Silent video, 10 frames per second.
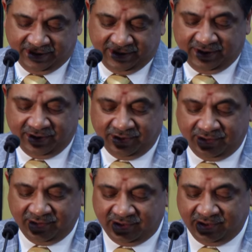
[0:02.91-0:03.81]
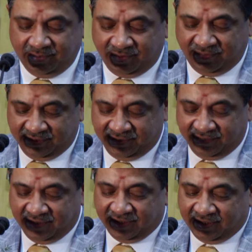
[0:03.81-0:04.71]
Anna University, Professor
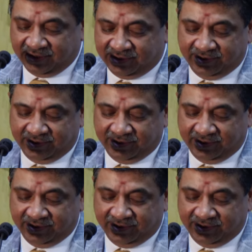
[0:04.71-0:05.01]
Velraj,